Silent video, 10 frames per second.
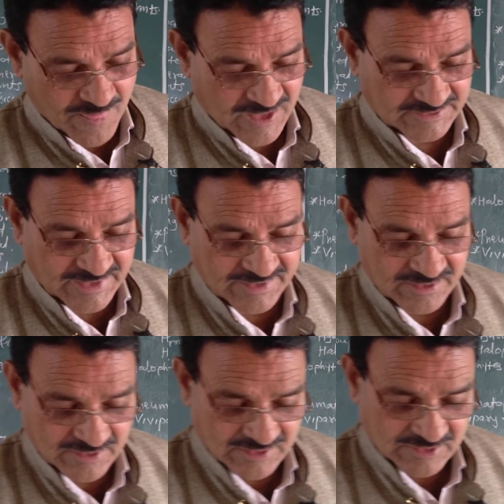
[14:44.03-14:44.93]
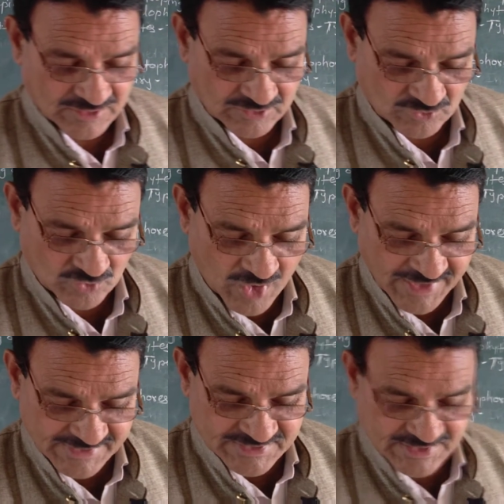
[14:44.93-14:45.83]
Then long
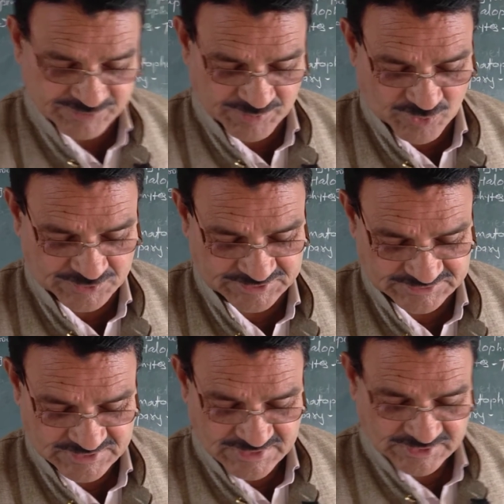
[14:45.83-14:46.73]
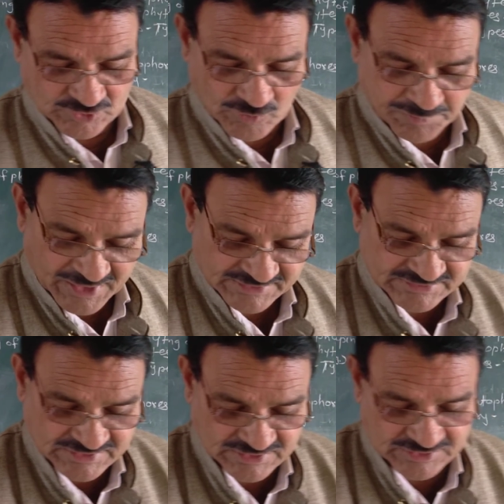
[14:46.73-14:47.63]
answer types of questions. Give
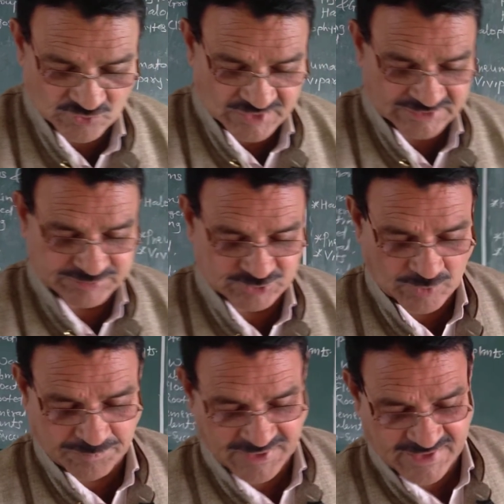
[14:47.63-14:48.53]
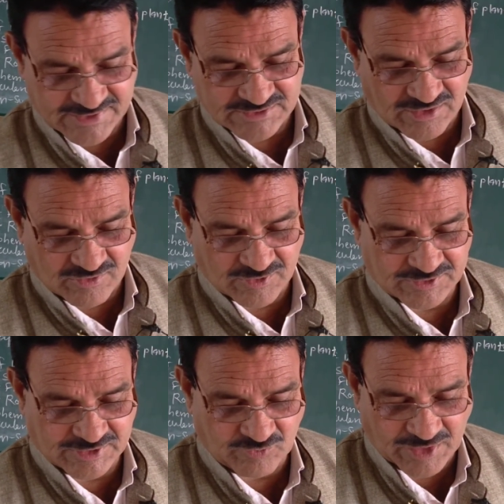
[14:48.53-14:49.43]
classification of plants according
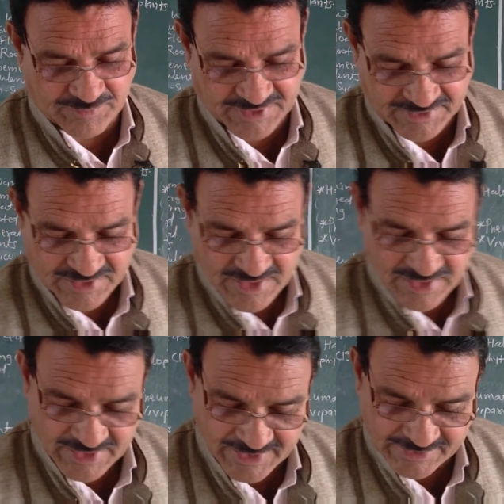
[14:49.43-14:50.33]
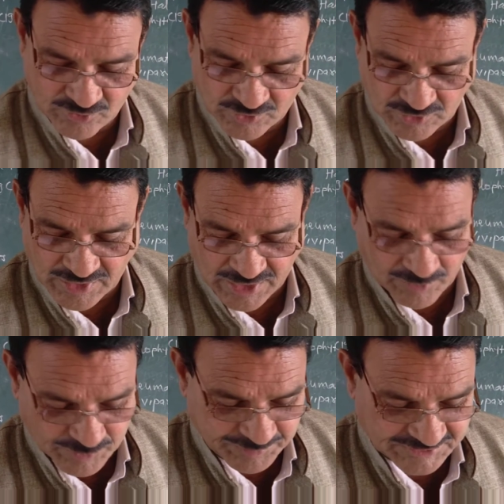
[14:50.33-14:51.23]
to the environment. Add a note on
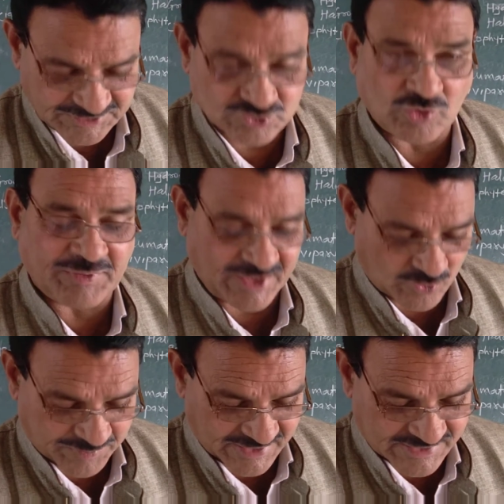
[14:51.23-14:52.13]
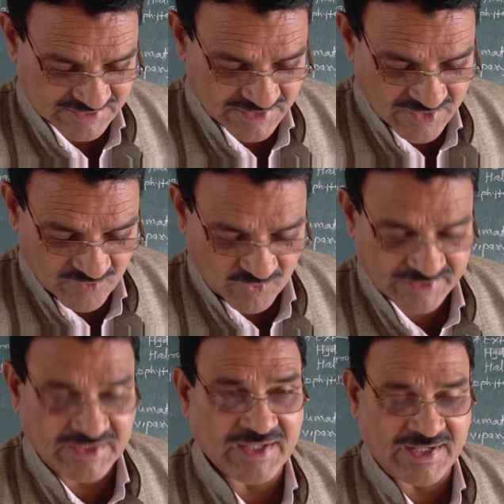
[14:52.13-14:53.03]
adaptive features of hydrophytes.
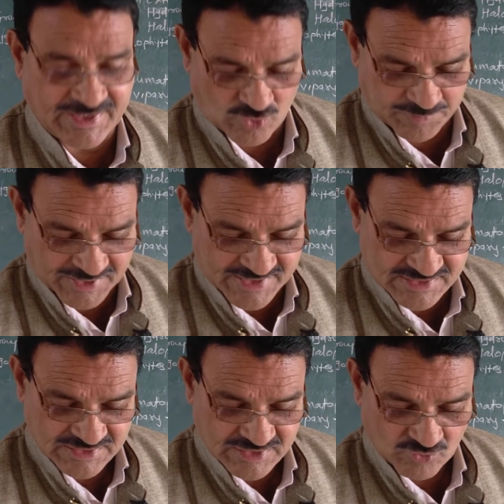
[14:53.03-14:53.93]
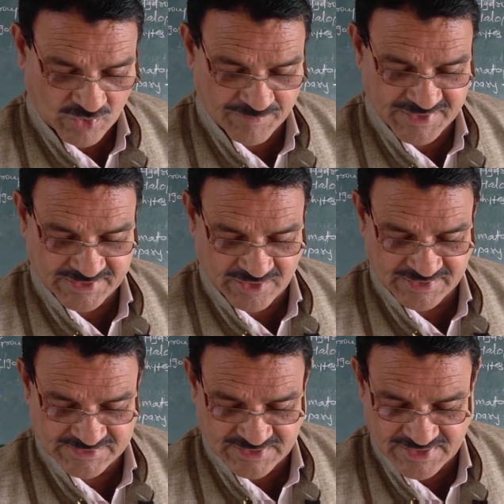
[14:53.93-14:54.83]
What are hydrophytes? comment on
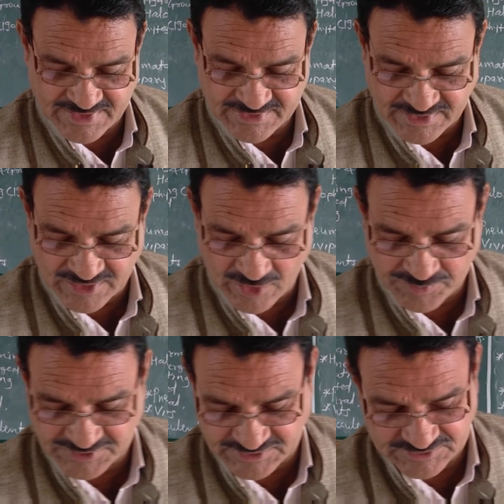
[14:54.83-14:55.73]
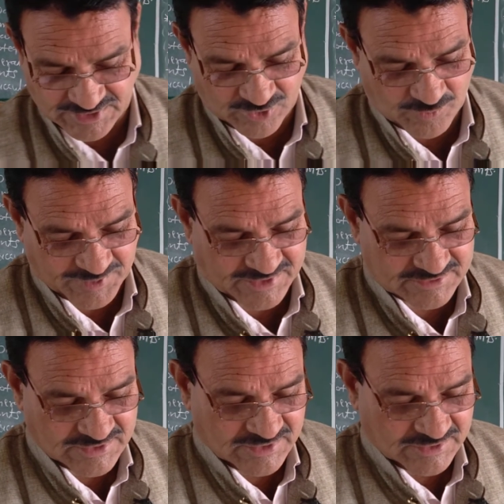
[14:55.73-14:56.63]
external and internal adaptations of hydrophytes,
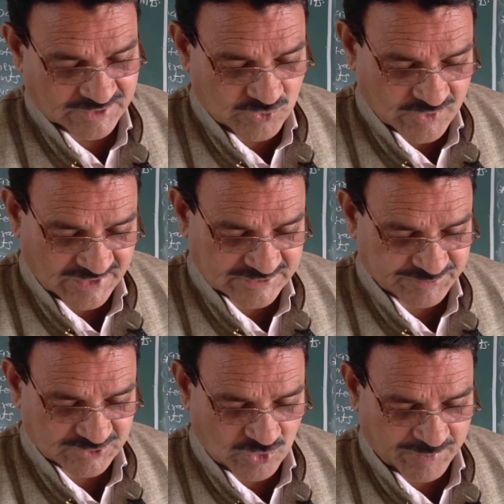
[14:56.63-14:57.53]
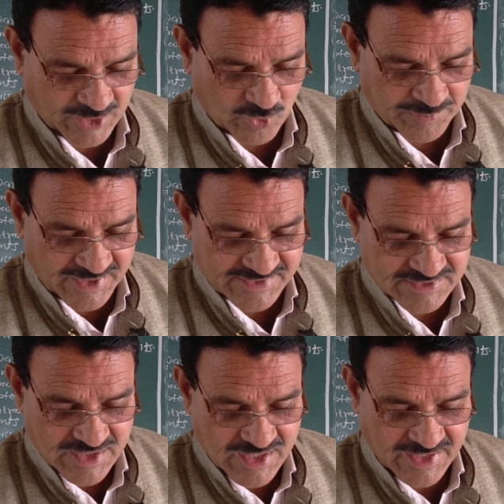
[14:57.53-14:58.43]
give classification of hydrophytes
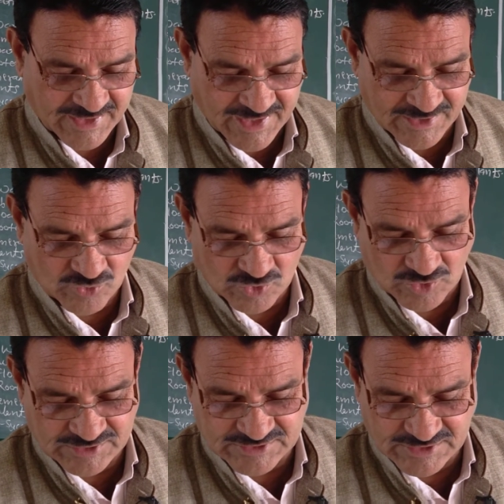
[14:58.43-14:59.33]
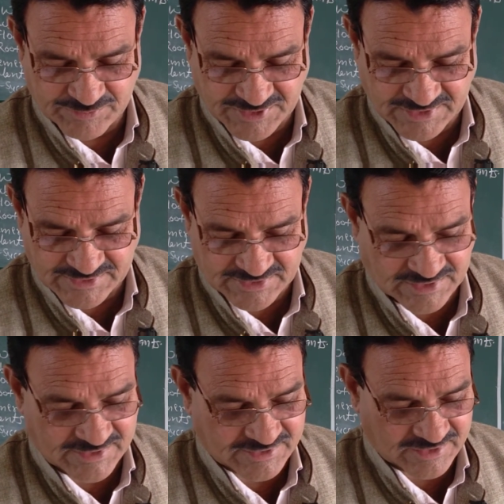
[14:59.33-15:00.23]
and add a note on significant
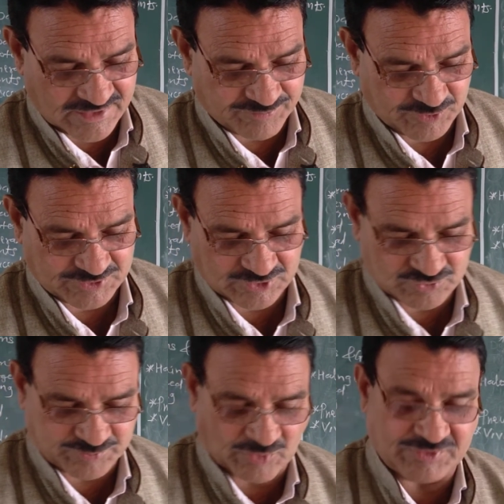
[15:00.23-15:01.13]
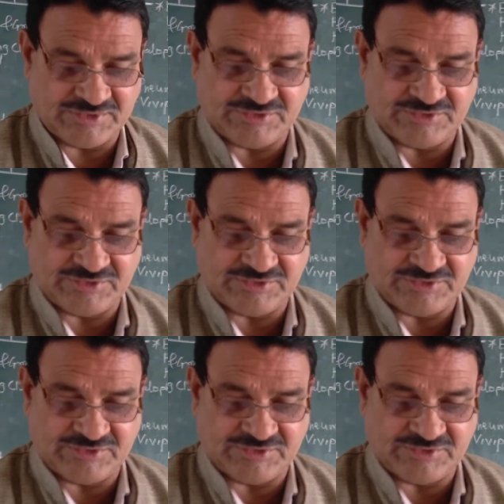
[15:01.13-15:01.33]
external and internal features found in